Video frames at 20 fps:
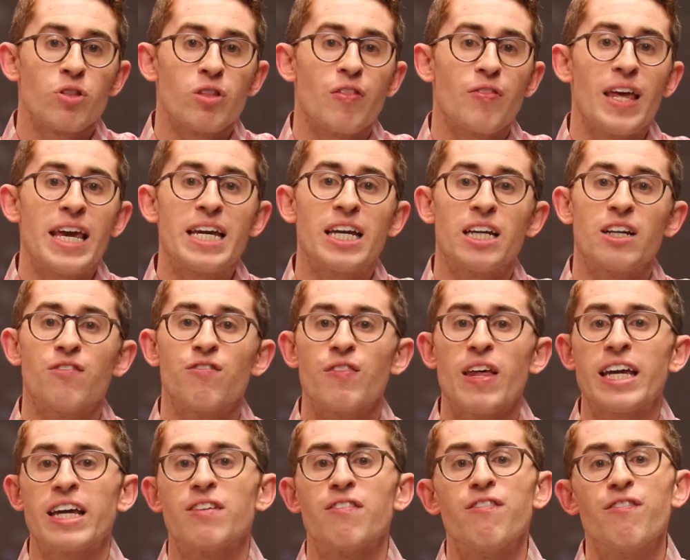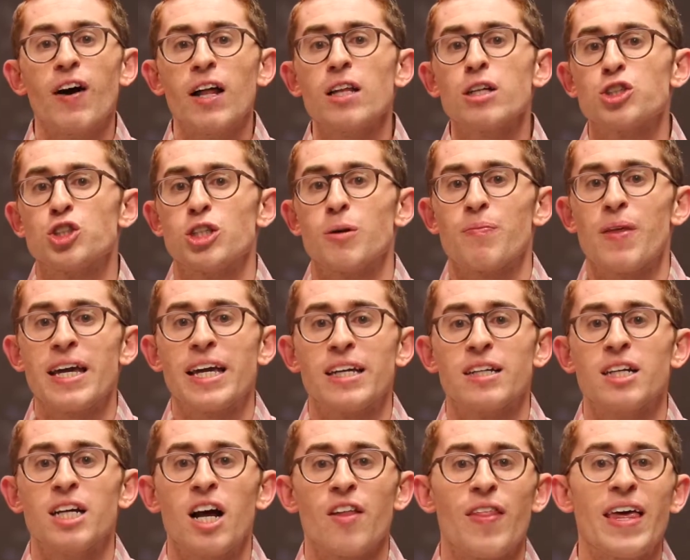that they can fellowship, they
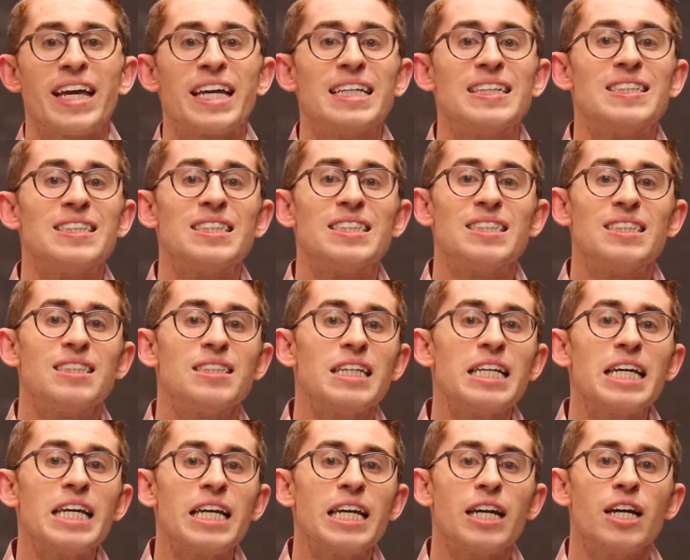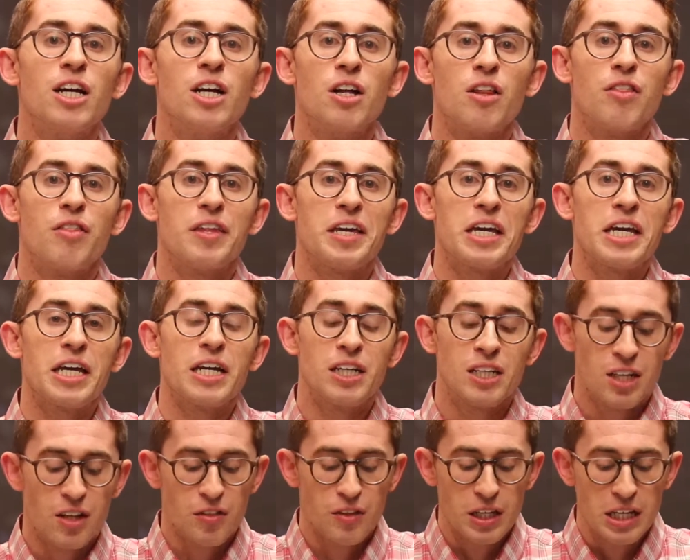can see the